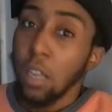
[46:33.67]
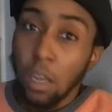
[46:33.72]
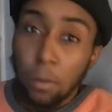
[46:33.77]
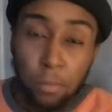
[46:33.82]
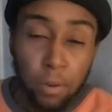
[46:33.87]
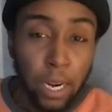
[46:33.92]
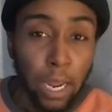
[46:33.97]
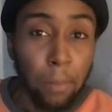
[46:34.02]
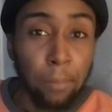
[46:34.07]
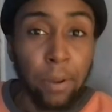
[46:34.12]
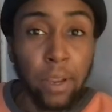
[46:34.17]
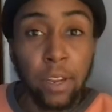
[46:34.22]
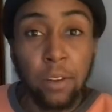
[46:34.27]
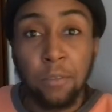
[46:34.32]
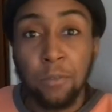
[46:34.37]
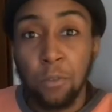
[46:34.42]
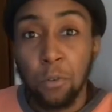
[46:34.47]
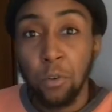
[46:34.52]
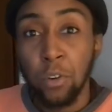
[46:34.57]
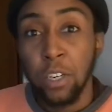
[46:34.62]
but I pay
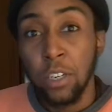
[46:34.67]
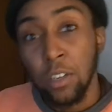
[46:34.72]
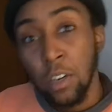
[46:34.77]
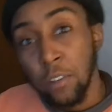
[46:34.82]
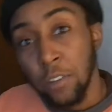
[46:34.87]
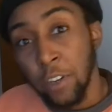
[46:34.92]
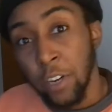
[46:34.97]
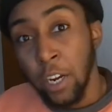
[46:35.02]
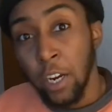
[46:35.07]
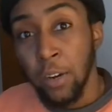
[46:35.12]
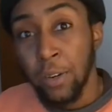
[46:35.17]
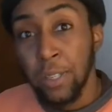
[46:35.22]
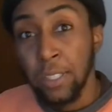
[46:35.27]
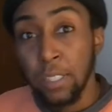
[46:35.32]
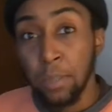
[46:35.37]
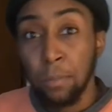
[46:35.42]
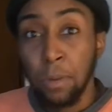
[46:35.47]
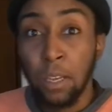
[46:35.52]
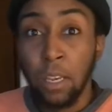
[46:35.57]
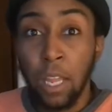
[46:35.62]
for it in other areas
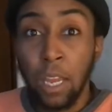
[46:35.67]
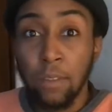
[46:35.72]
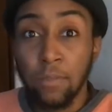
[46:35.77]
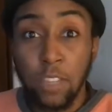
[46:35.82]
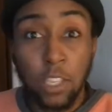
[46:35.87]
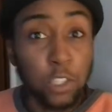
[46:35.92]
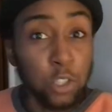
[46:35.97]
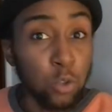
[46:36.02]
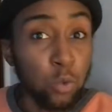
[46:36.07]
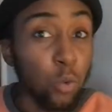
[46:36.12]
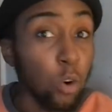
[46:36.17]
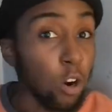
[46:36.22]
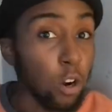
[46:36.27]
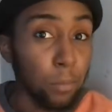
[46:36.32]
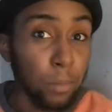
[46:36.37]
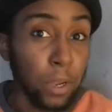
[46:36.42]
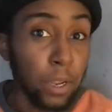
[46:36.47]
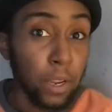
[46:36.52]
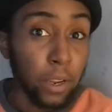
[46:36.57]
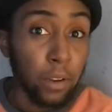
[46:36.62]
of my life that you aren't
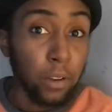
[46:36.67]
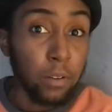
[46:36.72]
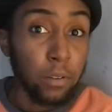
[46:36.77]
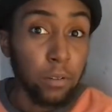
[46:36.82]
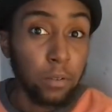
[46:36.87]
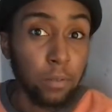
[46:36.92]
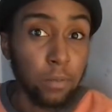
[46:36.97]
paying.